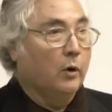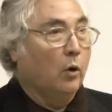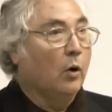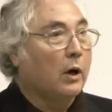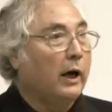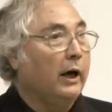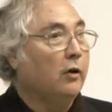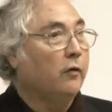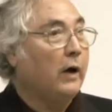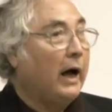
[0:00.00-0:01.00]
all
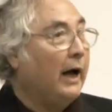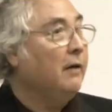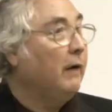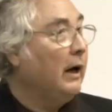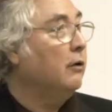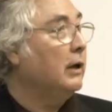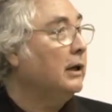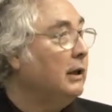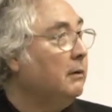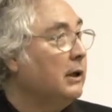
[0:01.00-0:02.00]
kinds of high-valued
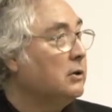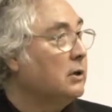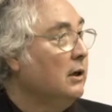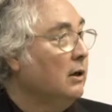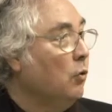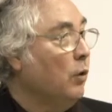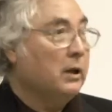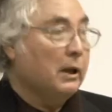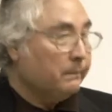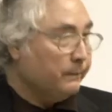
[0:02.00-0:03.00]
activities with